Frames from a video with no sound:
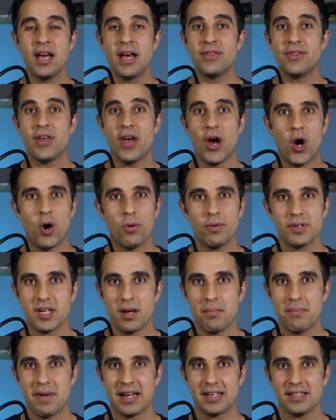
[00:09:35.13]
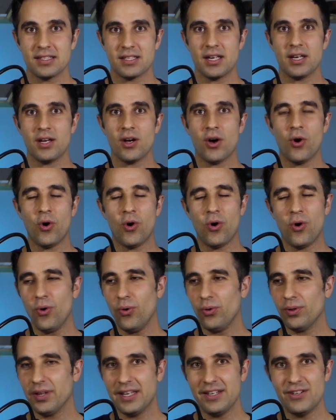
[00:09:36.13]
they always come back and say,
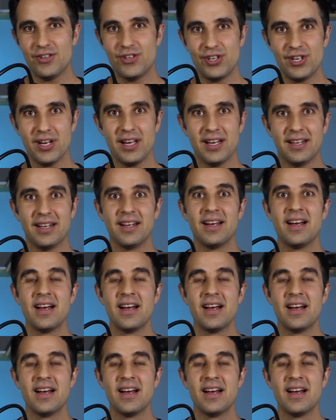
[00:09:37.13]
holy shit,